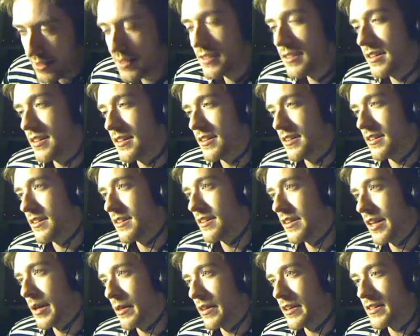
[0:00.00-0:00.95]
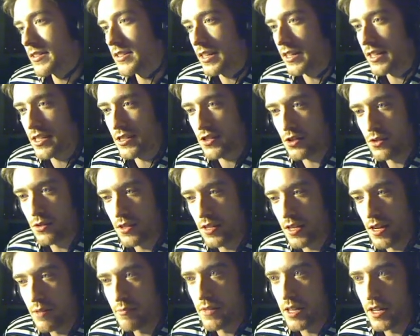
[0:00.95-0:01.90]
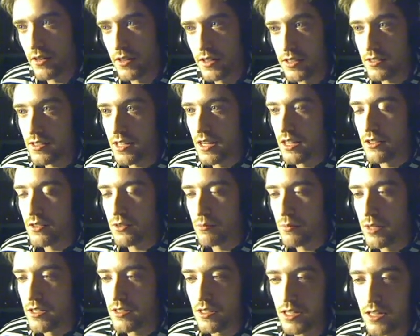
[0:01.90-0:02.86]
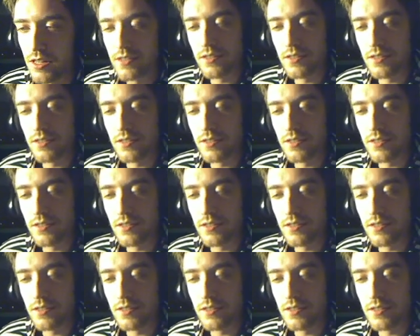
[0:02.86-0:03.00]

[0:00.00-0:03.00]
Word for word: Uh, not only is going to get you the game there, this guy is amazing.